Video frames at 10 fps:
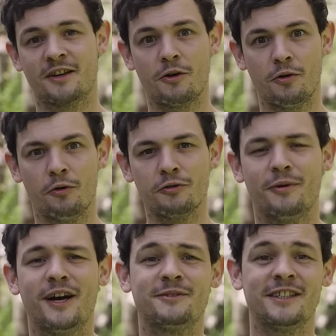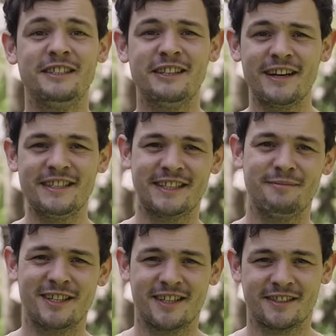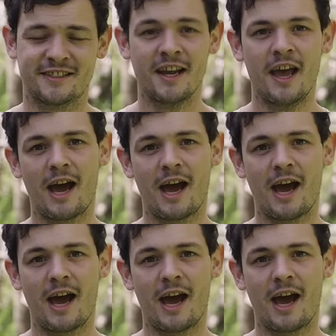it can go all the way up to 90 minutes.